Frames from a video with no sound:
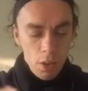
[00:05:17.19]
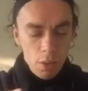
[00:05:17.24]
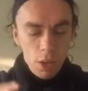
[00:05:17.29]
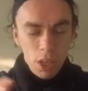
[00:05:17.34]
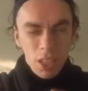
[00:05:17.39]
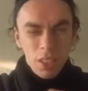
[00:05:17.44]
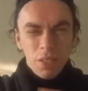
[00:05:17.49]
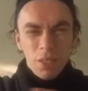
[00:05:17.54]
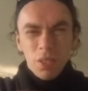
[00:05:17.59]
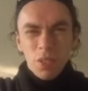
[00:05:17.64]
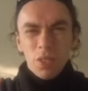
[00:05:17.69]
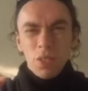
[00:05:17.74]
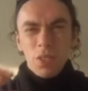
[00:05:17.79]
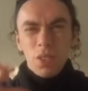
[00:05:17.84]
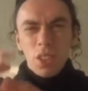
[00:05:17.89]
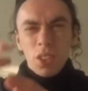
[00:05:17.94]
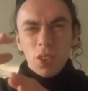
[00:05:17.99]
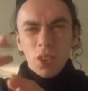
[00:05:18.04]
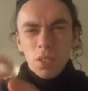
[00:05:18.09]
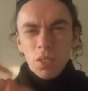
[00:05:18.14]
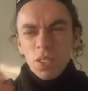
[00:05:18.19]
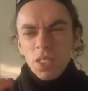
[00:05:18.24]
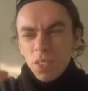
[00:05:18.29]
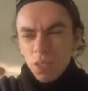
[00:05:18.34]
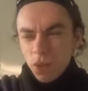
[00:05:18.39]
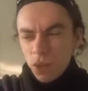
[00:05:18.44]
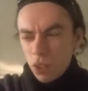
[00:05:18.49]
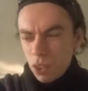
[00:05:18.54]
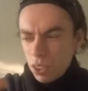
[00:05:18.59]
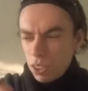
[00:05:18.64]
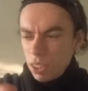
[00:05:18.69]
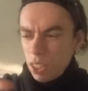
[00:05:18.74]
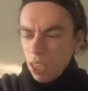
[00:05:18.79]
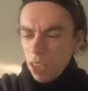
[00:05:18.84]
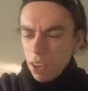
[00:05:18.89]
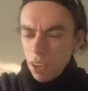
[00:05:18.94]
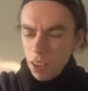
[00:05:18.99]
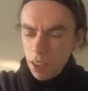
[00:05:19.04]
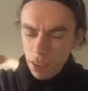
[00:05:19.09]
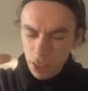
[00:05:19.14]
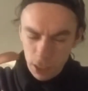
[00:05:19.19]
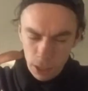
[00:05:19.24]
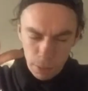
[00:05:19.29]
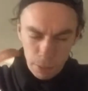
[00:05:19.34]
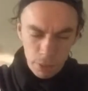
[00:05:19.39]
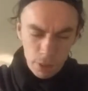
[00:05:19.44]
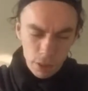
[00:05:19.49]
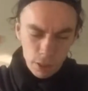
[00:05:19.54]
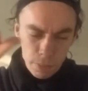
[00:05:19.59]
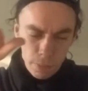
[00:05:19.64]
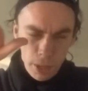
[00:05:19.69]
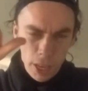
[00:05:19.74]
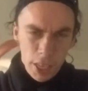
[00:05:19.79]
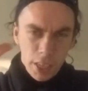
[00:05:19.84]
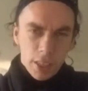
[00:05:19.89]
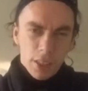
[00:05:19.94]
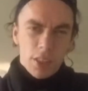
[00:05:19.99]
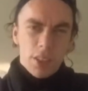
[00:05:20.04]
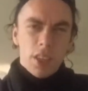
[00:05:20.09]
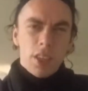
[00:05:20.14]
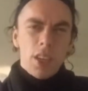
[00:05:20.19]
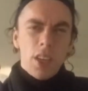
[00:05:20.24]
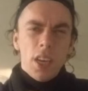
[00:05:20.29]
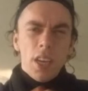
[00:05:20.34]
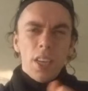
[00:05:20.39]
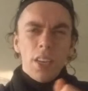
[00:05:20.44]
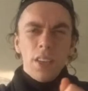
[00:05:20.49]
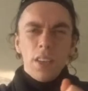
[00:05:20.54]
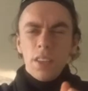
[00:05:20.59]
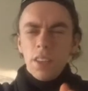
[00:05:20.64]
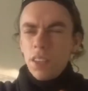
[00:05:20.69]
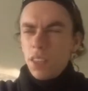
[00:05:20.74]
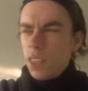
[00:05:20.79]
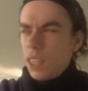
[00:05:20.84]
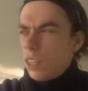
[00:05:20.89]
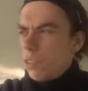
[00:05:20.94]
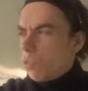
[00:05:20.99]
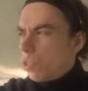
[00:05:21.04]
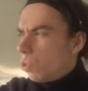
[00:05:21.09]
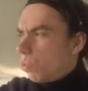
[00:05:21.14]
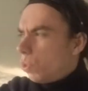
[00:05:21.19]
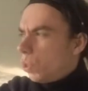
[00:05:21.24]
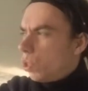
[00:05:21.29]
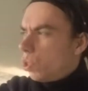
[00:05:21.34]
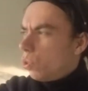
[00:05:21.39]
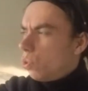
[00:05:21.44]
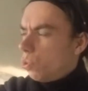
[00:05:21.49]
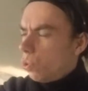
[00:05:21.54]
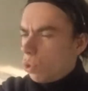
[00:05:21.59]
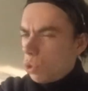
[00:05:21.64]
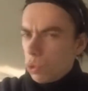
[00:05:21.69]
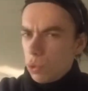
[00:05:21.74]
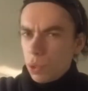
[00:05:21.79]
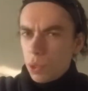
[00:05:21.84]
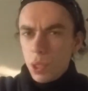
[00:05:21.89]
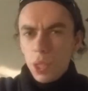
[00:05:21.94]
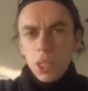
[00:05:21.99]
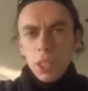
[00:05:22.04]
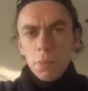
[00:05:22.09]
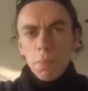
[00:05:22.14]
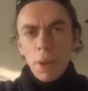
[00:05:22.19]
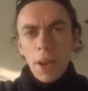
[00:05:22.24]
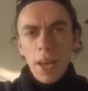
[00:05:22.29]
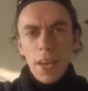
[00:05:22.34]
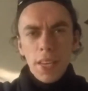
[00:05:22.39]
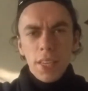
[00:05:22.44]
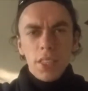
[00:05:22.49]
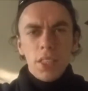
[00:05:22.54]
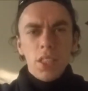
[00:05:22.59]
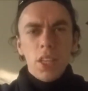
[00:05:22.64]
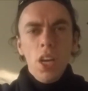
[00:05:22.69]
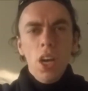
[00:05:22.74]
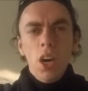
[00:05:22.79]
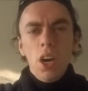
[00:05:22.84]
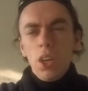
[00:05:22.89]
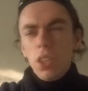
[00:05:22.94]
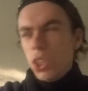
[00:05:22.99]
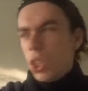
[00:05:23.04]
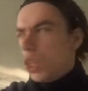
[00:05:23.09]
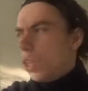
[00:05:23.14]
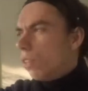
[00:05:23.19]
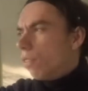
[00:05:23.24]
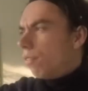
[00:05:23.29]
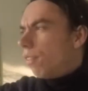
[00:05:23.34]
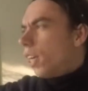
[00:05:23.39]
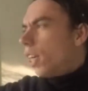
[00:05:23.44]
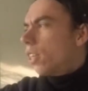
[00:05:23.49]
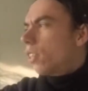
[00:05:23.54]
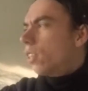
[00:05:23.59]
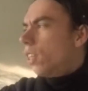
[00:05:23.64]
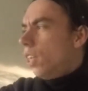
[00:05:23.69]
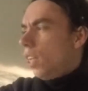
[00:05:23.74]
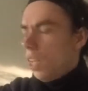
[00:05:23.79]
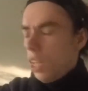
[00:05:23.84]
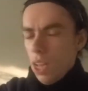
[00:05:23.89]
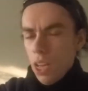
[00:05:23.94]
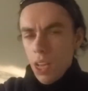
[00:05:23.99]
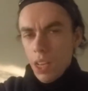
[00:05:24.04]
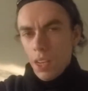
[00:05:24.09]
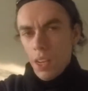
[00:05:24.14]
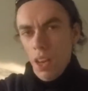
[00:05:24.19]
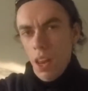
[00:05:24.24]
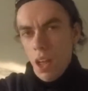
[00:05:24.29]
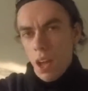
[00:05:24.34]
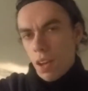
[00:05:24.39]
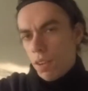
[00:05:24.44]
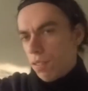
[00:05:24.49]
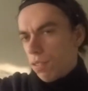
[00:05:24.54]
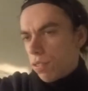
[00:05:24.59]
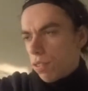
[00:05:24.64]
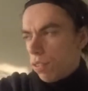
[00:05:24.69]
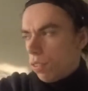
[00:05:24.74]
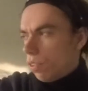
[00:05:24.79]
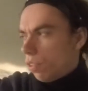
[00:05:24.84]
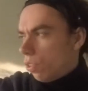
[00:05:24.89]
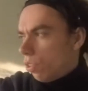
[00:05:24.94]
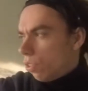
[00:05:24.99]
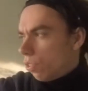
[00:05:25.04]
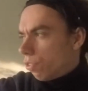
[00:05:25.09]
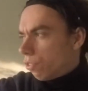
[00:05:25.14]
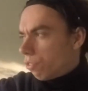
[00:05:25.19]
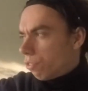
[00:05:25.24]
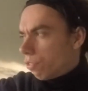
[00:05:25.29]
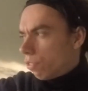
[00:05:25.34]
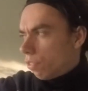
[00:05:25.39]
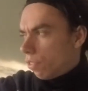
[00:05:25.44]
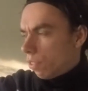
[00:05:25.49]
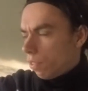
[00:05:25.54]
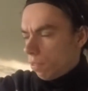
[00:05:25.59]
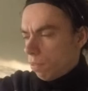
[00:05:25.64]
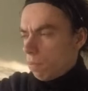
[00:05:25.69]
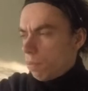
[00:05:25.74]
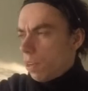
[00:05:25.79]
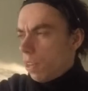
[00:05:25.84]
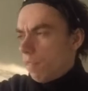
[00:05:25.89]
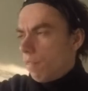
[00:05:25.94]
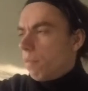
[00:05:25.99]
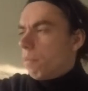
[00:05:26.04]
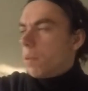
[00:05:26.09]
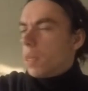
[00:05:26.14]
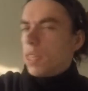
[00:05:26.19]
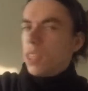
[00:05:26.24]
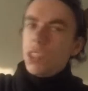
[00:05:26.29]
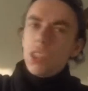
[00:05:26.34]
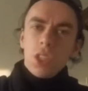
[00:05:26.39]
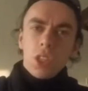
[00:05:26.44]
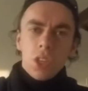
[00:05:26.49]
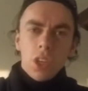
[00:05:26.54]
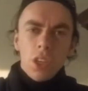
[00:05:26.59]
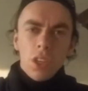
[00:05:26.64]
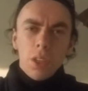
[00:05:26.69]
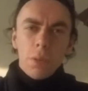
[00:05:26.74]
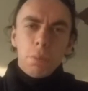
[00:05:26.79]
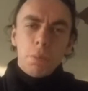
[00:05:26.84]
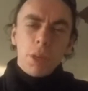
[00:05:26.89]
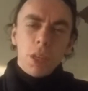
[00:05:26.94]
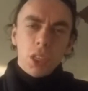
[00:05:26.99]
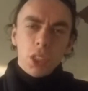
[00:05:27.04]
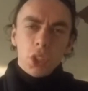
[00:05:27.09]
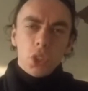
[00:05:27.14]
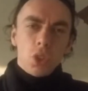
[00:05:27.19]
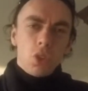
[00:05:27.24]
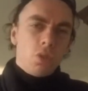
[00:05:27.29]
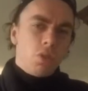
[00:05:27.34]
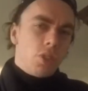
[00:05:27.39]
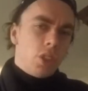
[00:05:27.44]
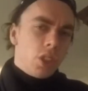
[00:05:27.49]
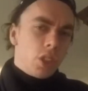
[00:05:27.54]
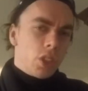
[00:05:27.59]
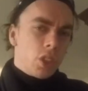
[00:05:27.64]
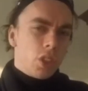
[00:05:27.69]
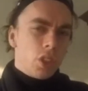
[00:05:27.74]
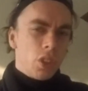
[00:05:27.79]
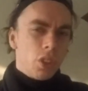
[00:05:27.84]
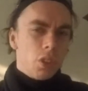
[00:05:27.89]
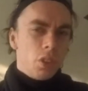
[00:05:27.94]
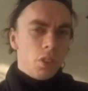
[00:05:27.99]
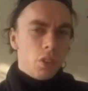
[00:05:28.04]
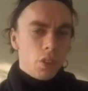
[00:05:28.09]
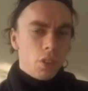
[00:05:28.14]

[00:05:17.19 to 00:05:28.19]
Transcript: We live not on separate planets, and anything what we do on this place also affects the lives of living beings in other parts of this